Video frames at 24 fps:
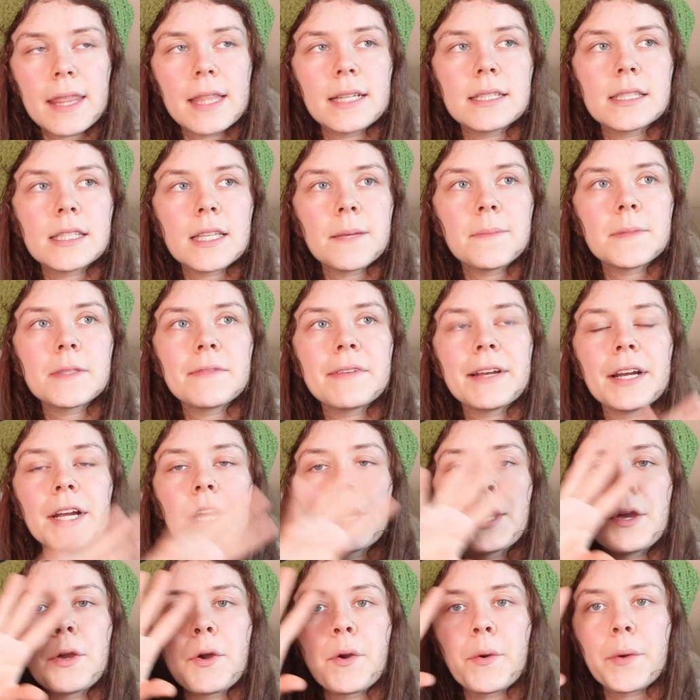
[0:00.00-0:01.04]
That seems
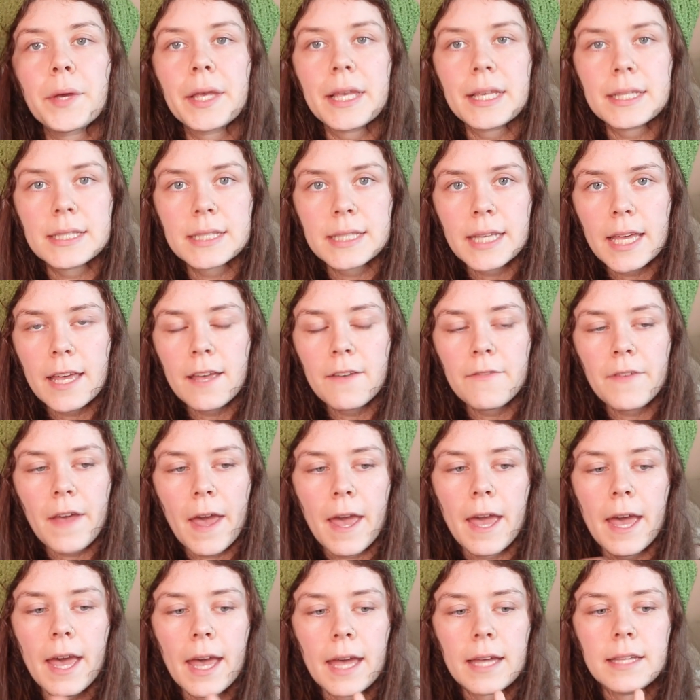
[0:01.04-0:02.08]
very cohesive
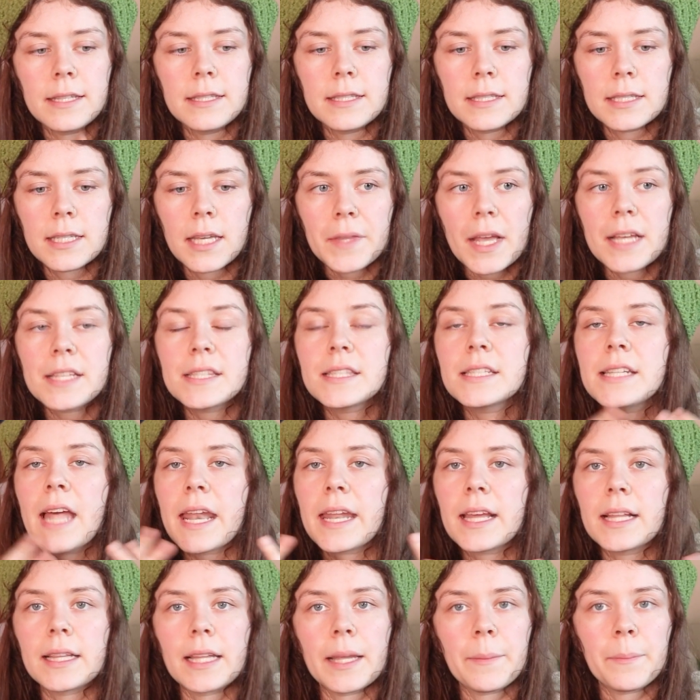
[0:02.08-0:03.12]
and
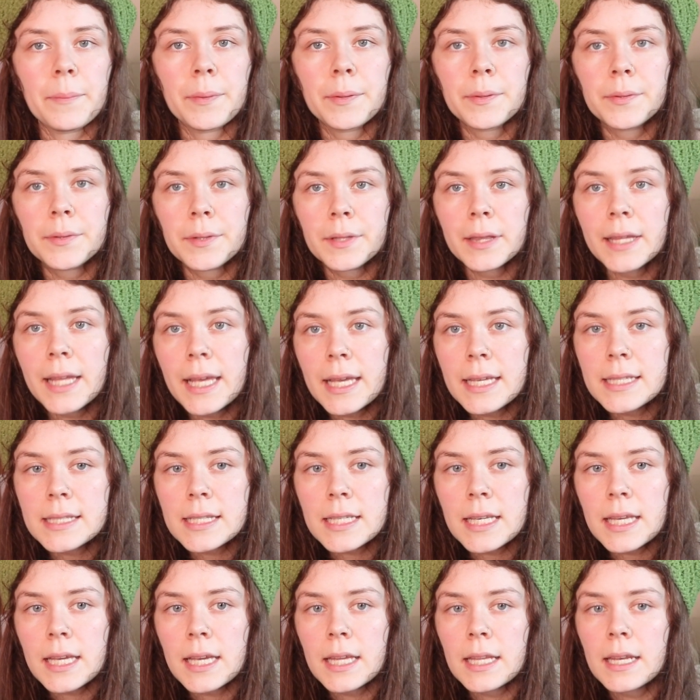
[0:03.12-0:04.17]
aesthetically
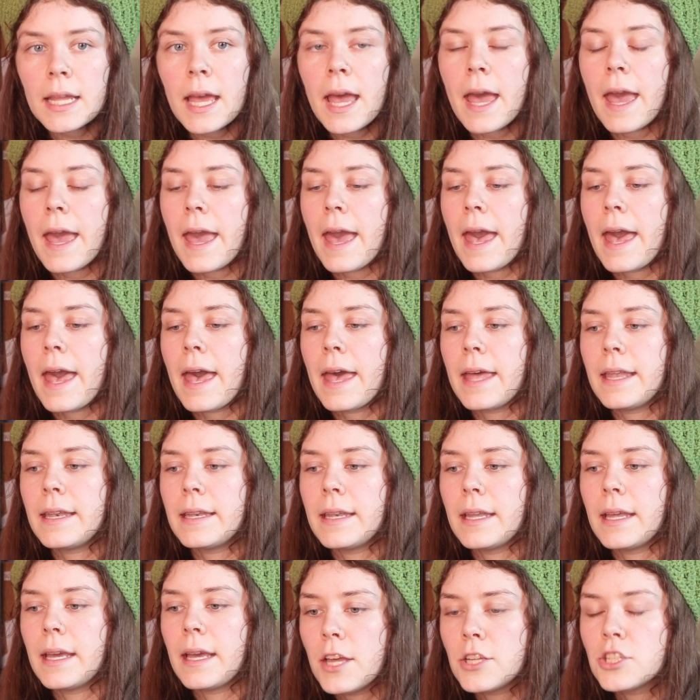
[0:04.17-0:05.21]
pleasing
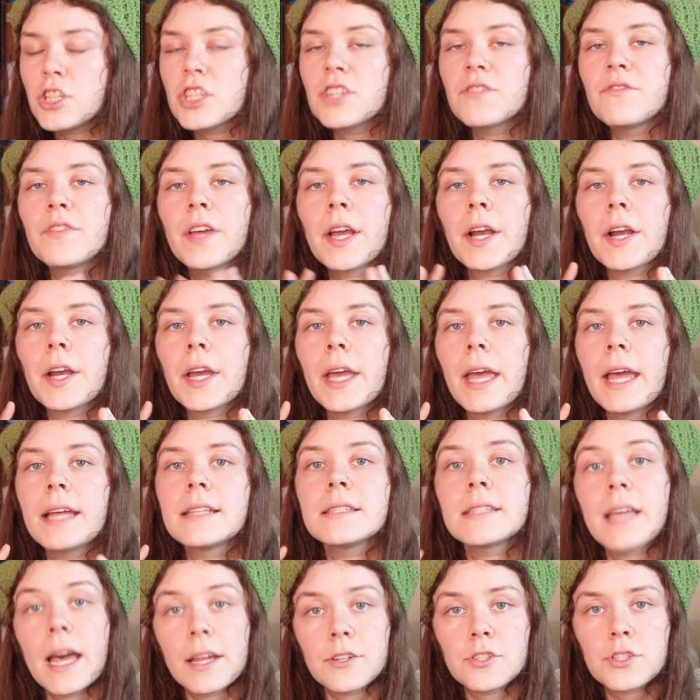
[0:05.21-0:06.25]
and just very
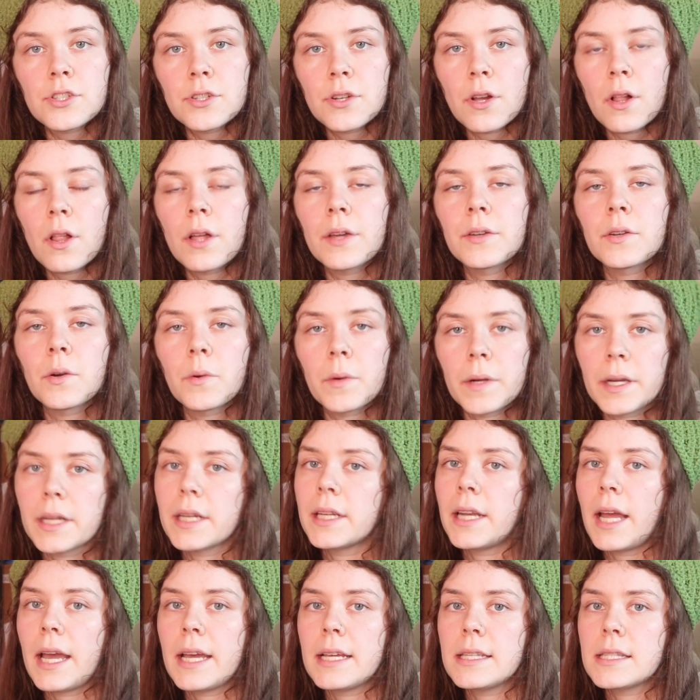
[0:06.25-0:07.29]
intentional and
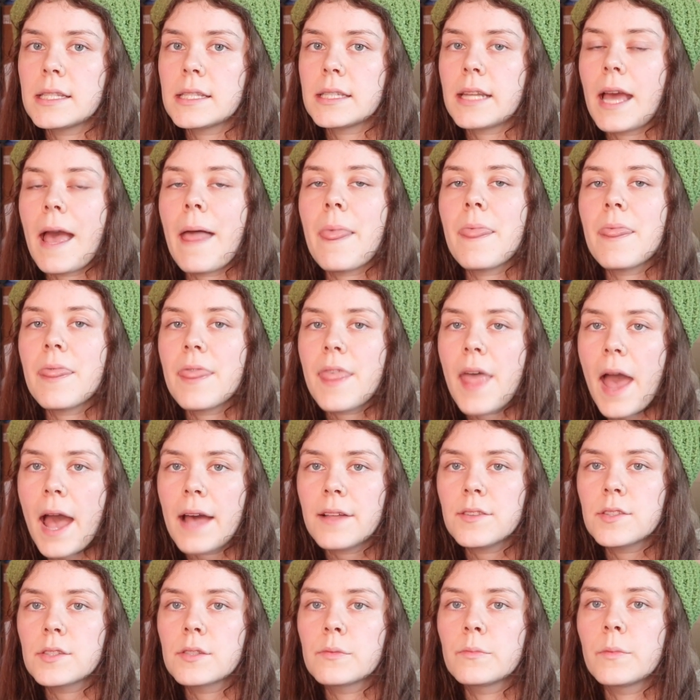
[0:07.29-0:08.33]
organized, and
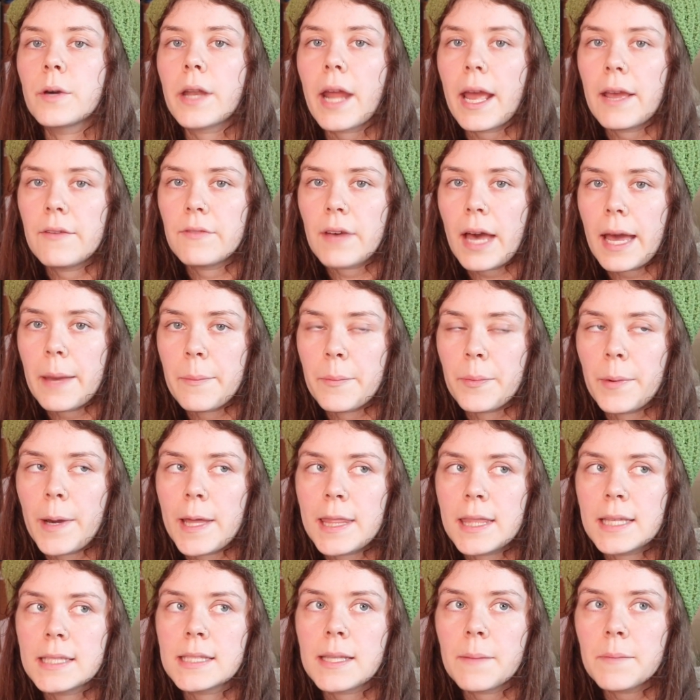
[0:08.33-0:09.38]
that's what I vibe
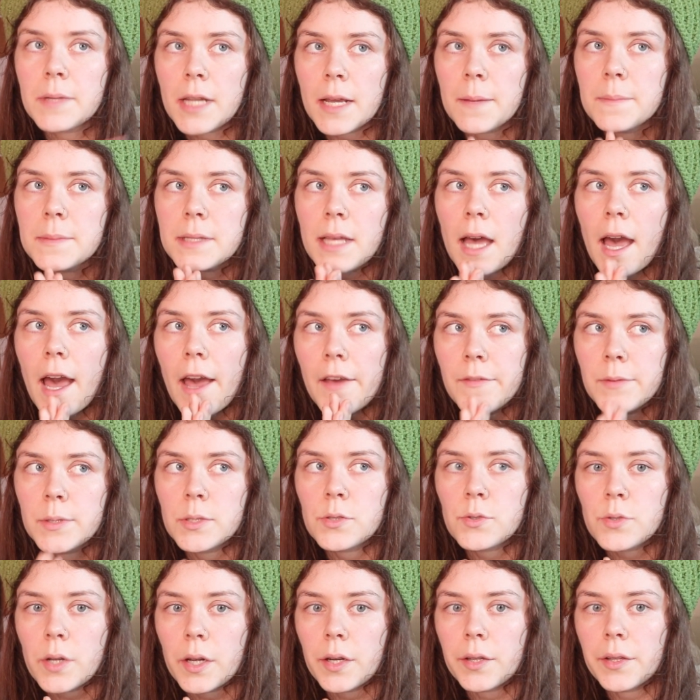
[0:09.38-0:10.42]
with. Sometimes I've
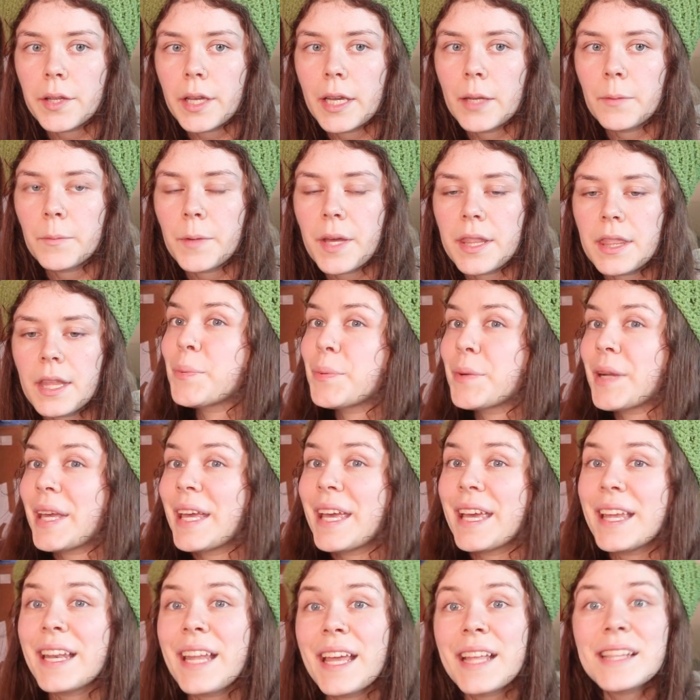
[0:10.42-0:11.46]
been struggling with
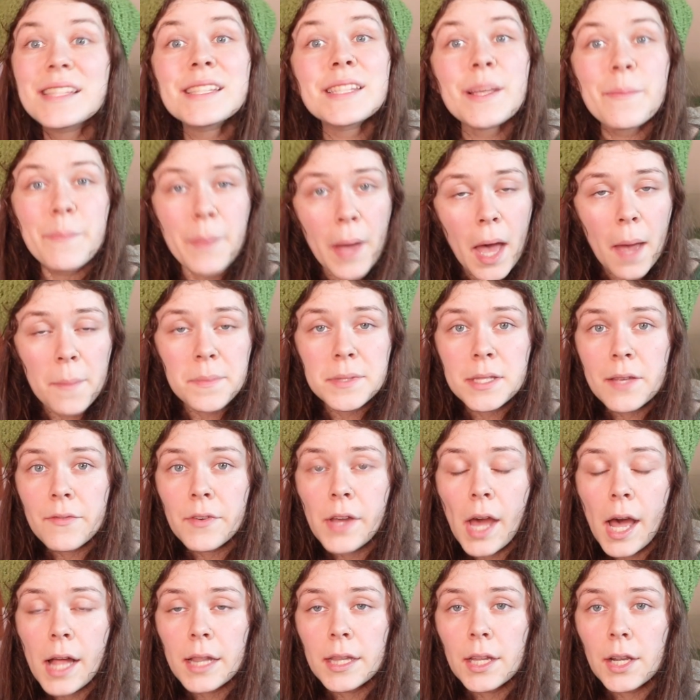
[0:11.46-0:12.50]
bringing in some pops of
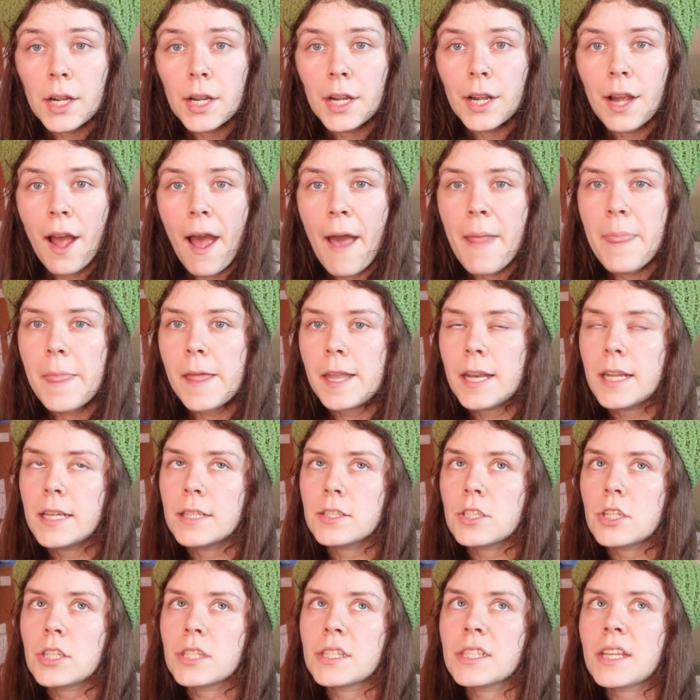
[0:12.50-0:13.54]
color, and then
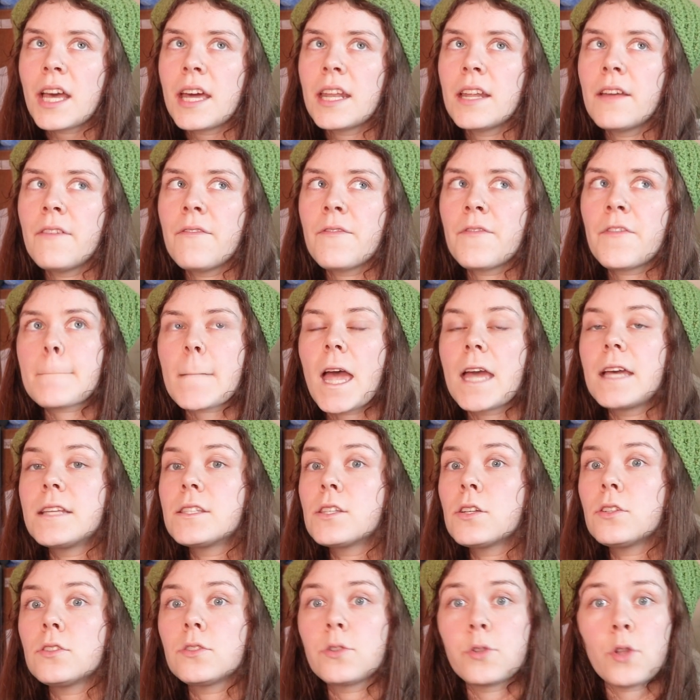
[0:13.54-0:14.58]
it just kind of
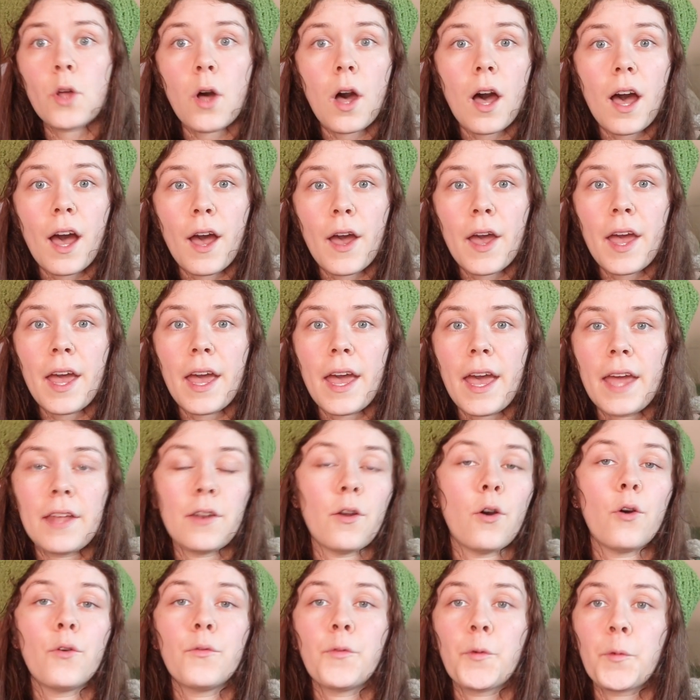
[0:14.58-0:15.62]
is a lot
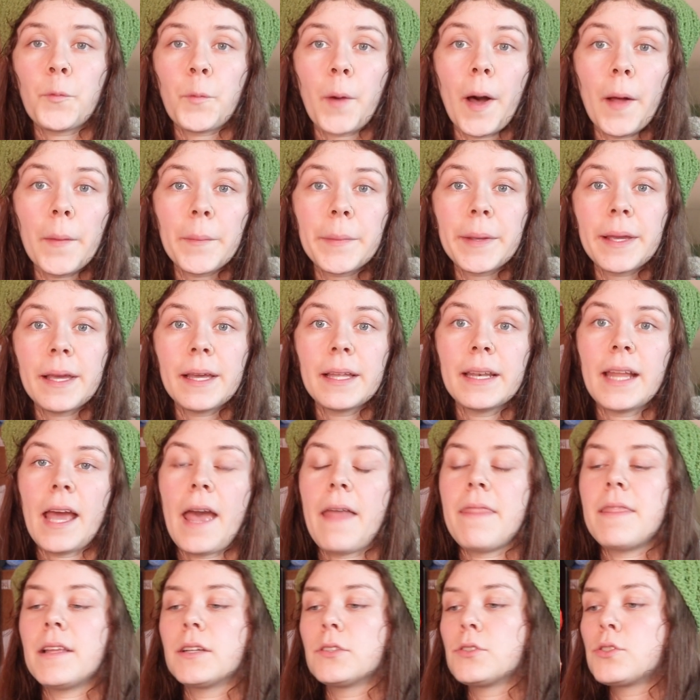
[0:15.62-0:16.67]
and overwhelming
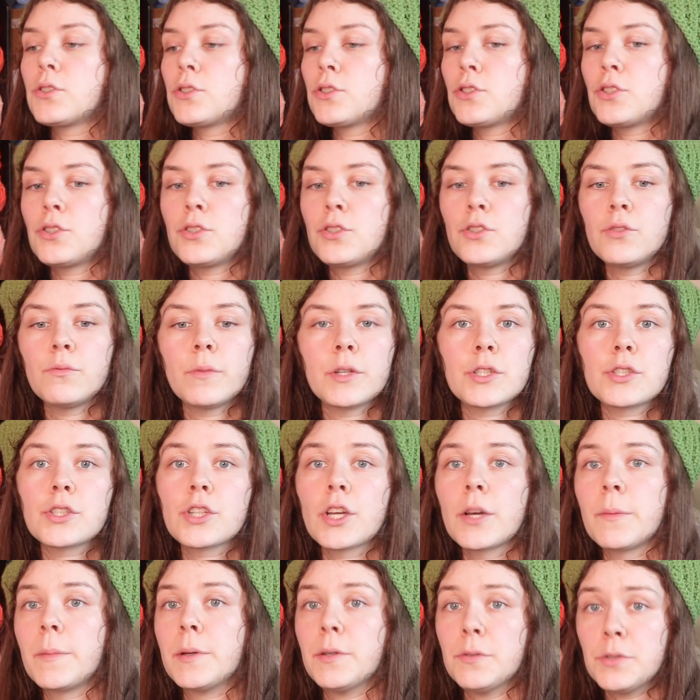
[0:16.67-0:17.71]
and there's too much
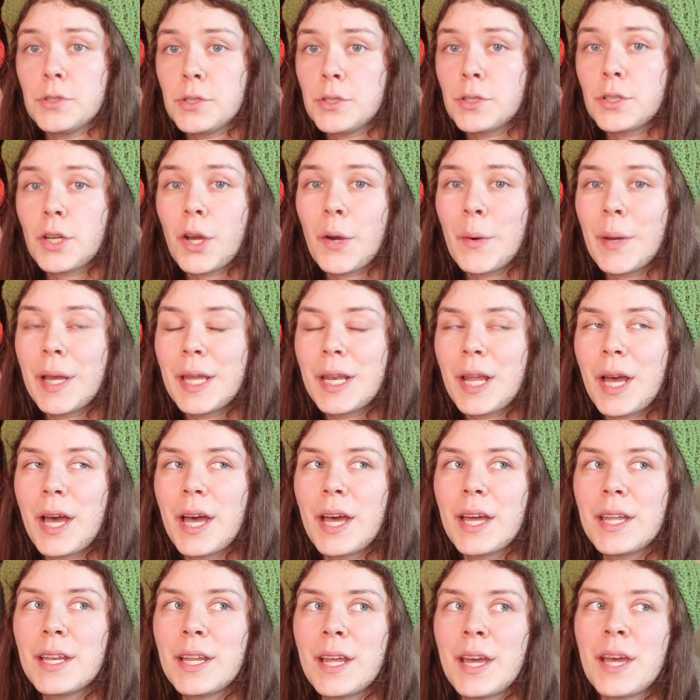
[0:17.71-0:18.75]
commotion going
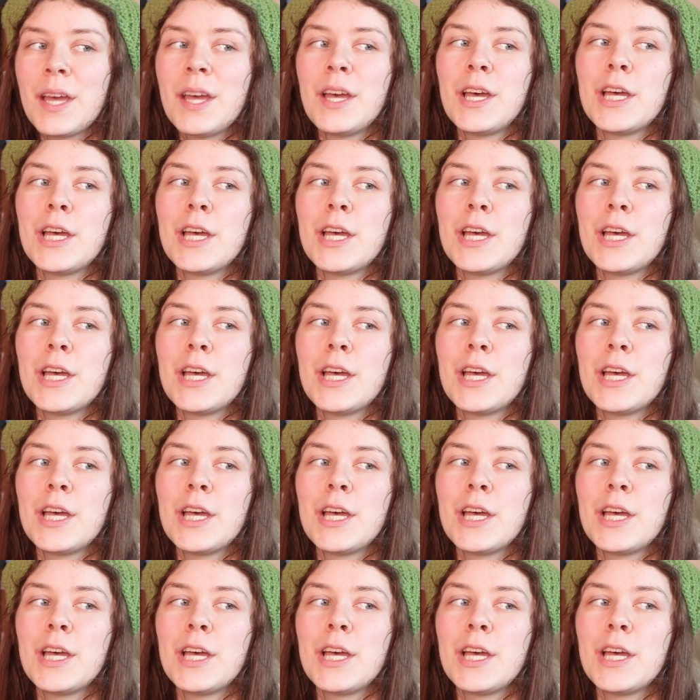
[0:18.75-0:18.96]
on.